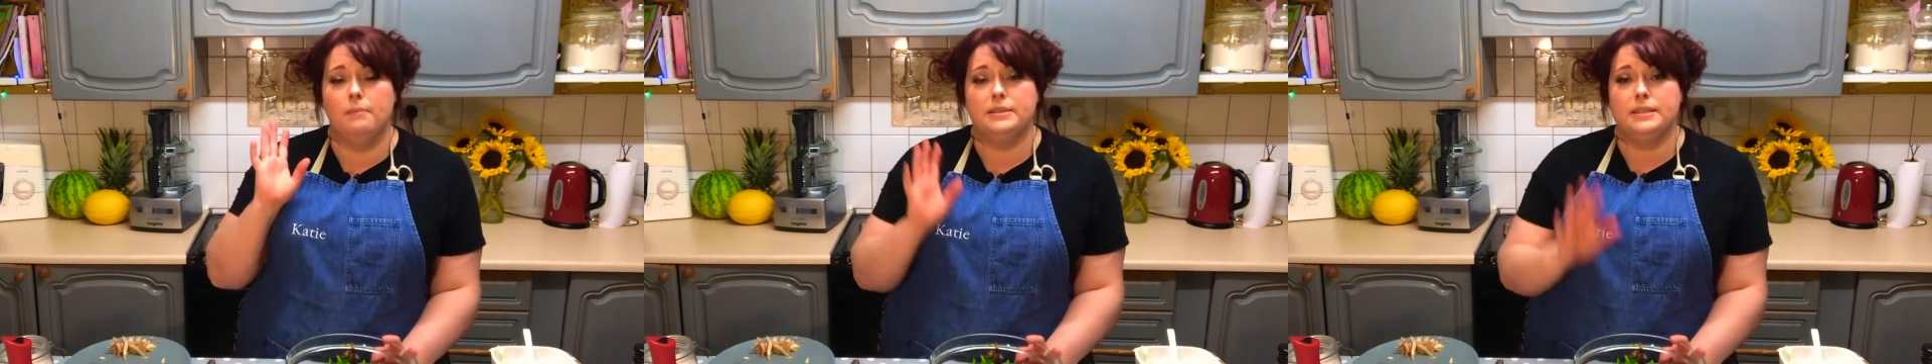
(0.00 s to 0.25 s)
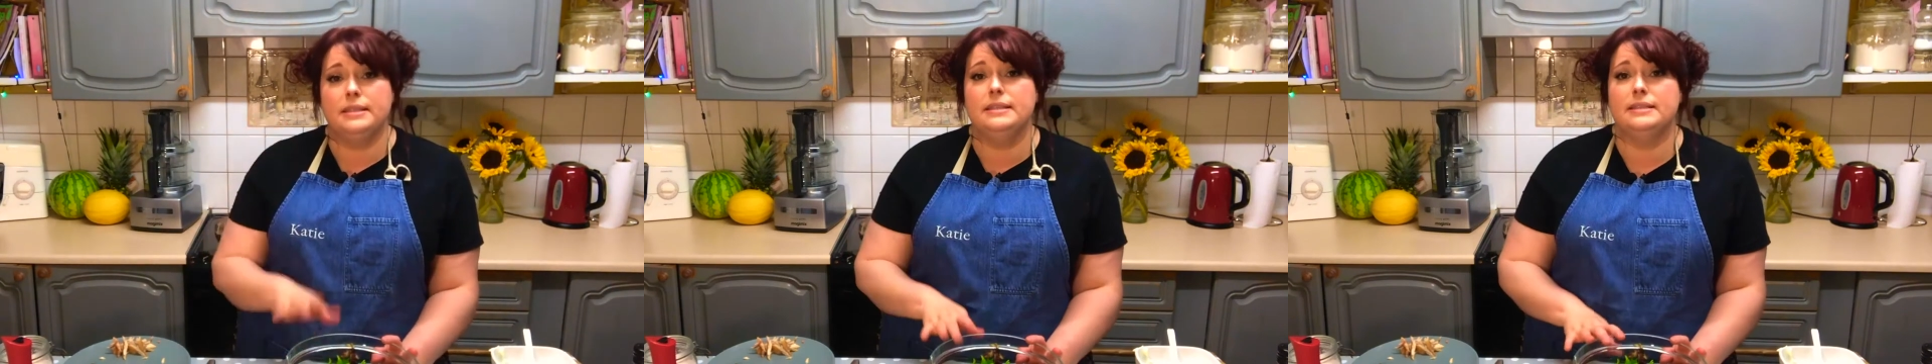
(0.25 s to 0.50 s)

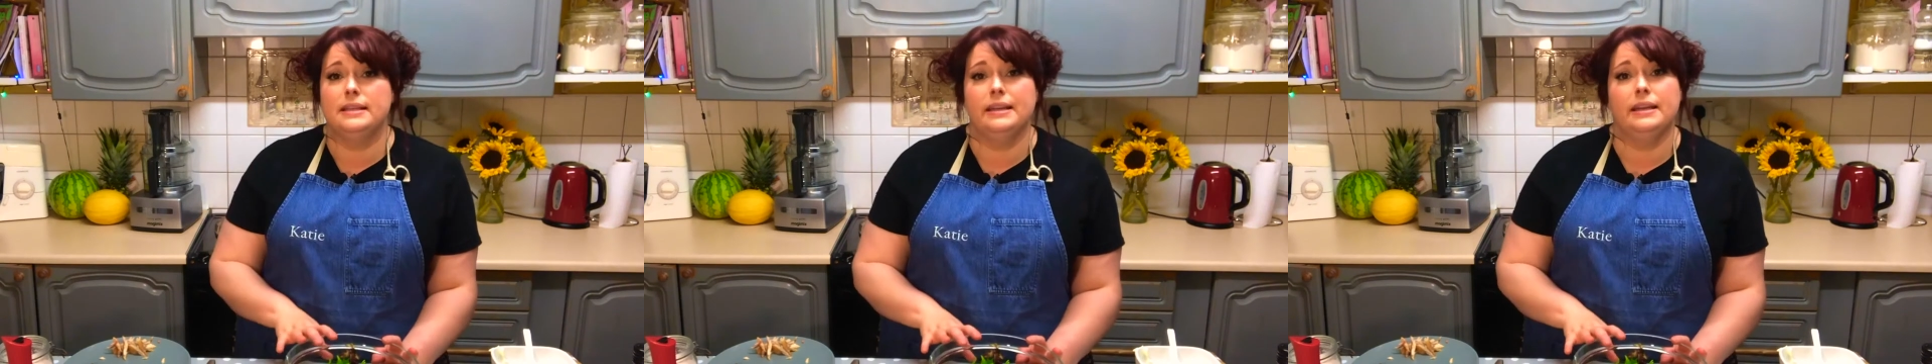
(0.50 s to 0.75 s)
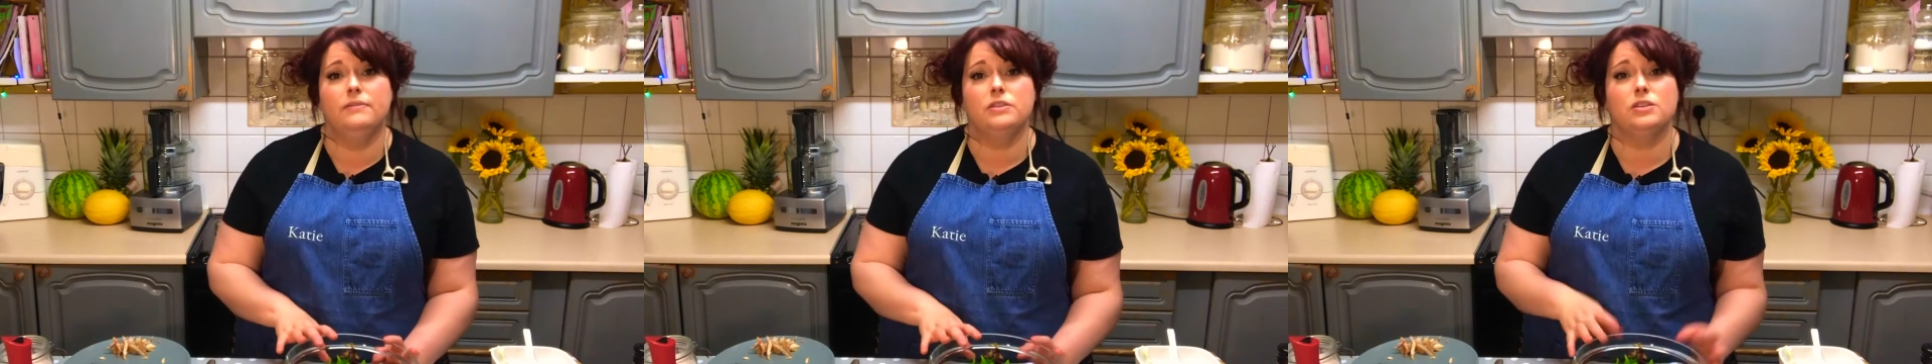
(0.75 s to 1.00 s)
season the
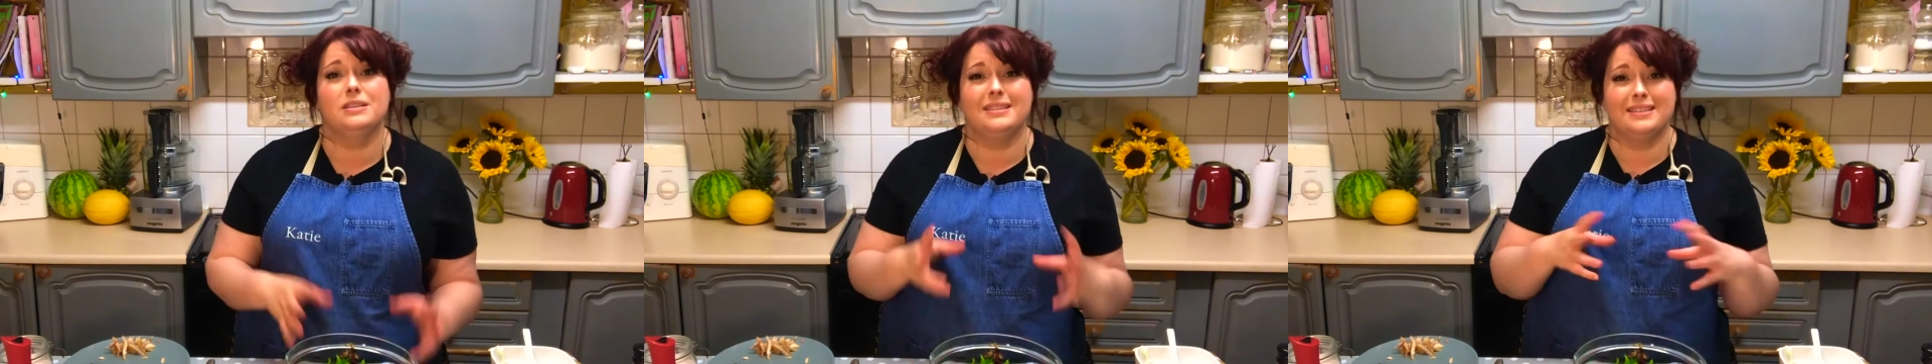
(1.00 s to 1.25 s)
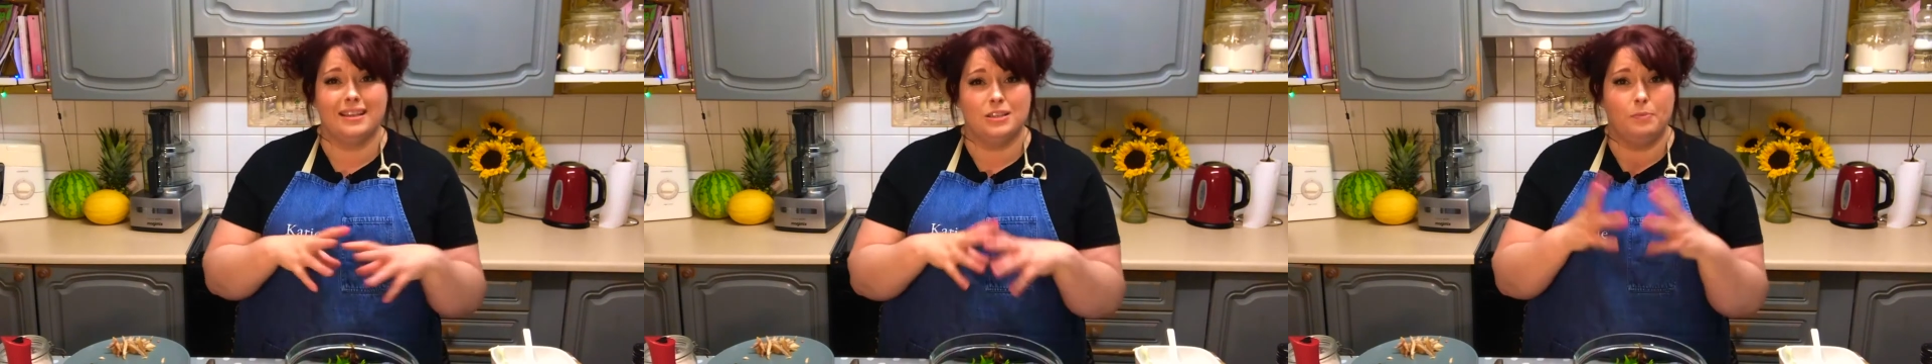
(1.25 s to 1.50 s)
leaves because it's
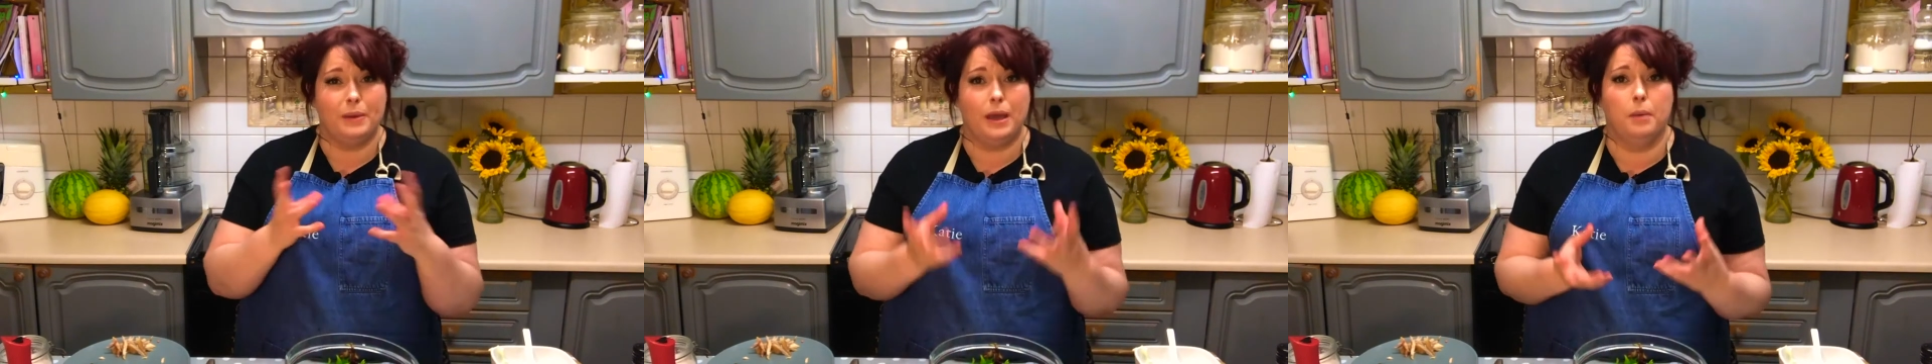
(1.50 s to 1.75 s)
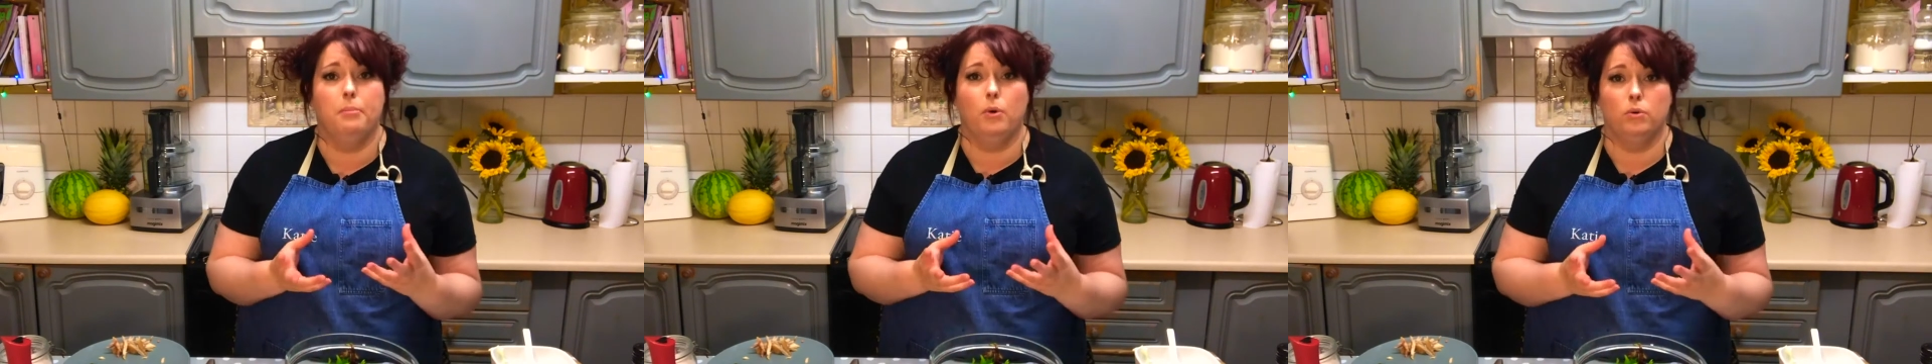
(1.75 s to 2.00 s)
such a big
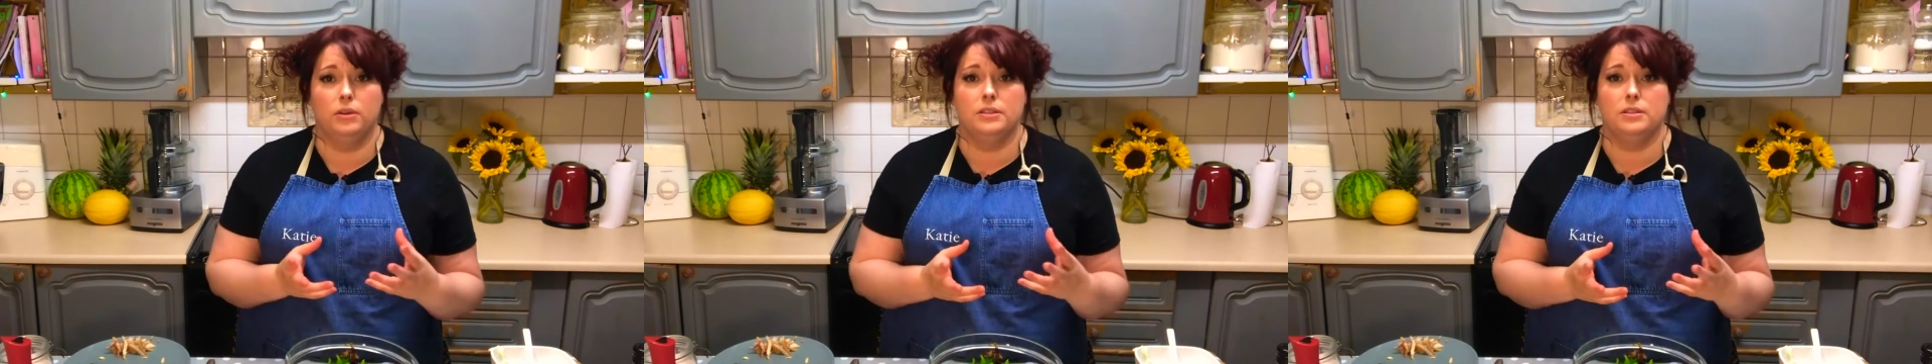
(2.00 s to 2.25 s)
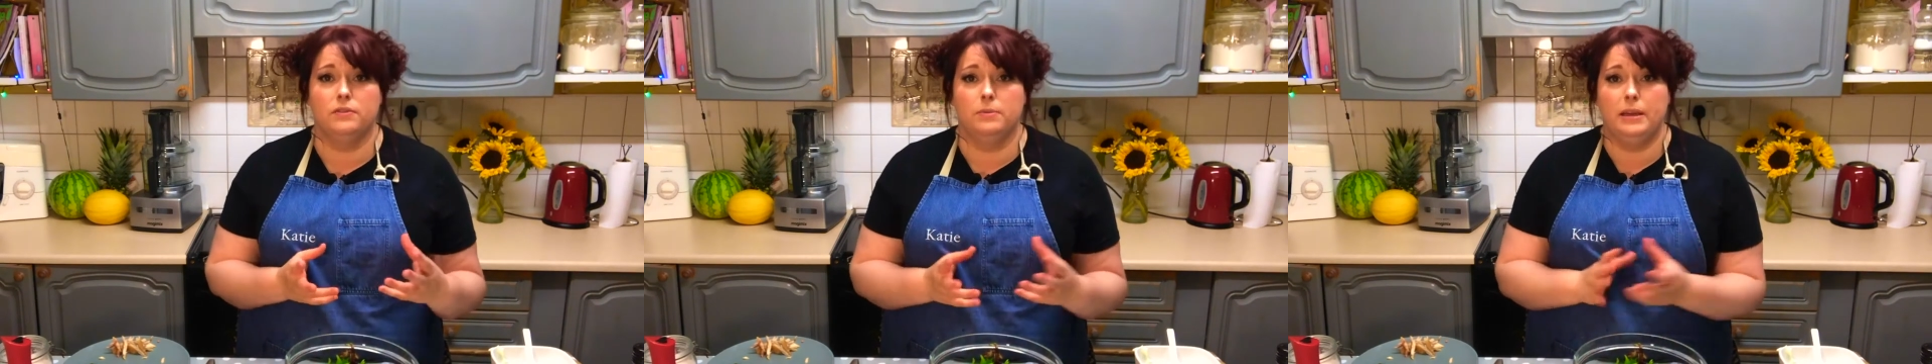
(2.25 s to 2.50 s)
component
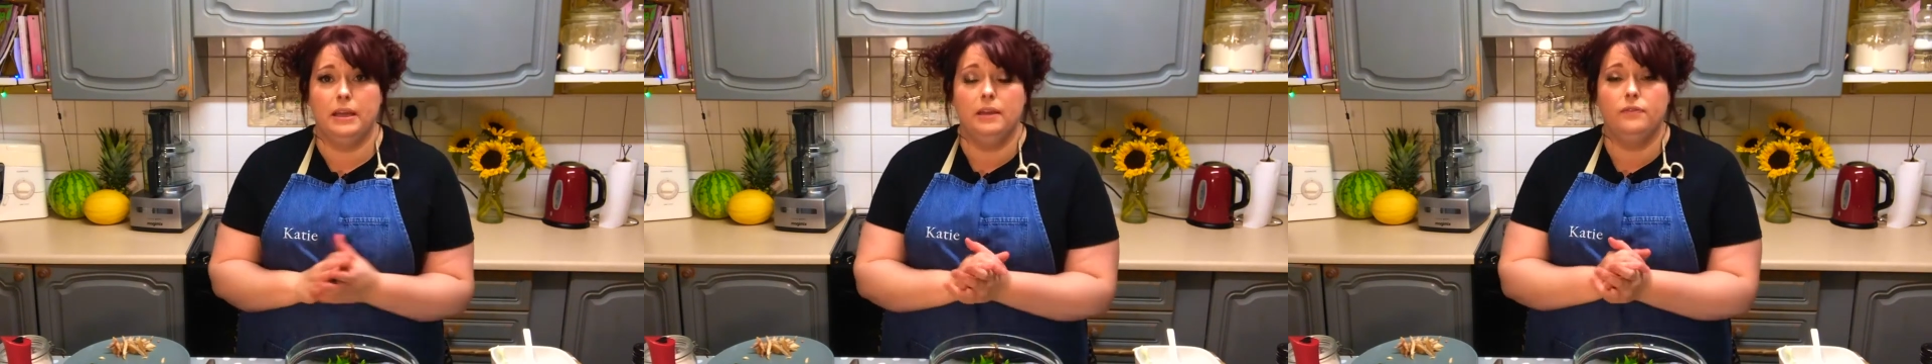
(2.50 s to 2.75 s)
of the meal.